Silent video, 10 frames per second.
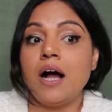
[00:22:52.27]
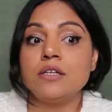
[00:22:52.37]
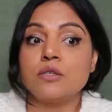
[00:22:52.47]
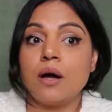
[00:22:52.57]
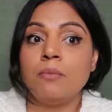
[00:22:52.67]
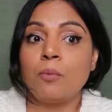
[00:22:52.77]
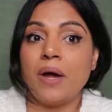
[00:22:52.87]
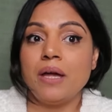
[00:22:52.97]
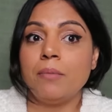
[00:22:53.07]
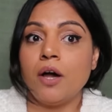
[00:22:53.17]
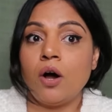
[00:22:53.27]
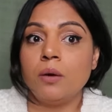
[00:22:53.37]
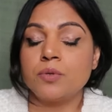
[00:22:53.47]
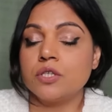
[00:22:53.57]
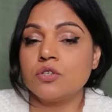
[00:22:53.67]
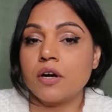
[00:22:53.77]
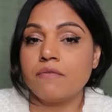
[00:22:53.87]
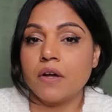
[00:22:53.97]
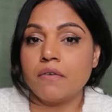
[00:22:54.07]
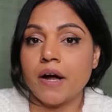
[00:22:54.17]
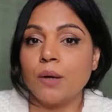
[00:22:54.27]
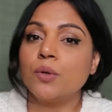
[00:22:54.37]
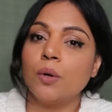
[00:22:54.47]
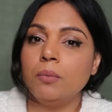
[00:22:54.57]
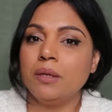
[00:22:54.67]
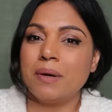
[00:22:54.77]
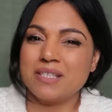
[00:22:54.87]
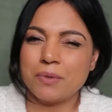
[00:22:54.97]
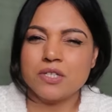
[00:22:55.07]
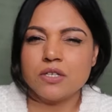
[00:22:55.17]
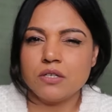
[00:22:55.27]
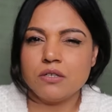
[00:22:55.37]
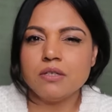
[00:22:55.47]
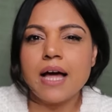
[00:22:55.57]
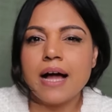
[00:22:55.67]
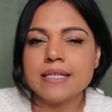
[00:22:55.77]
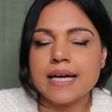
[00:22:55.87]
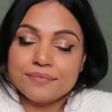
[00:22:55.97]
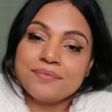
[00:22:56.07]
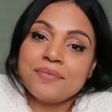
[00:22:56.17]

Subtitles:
So I'm weighing my options, trying to figure out who would be the best person to do that.